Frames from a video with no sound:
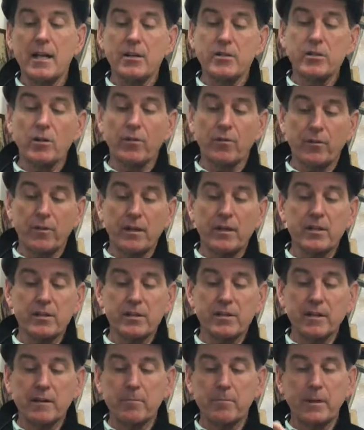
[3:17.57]
So
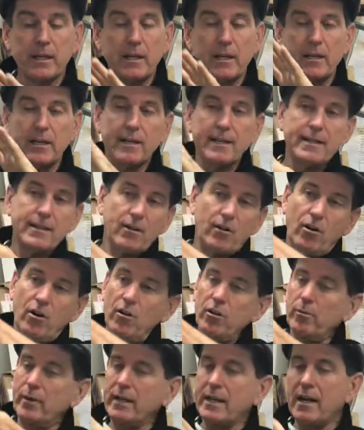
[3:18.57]
this can be
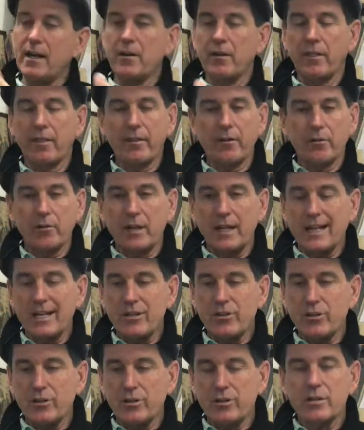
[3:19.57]
all the way down to 30
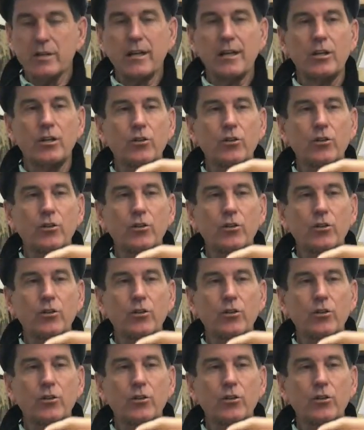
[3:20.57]
inches.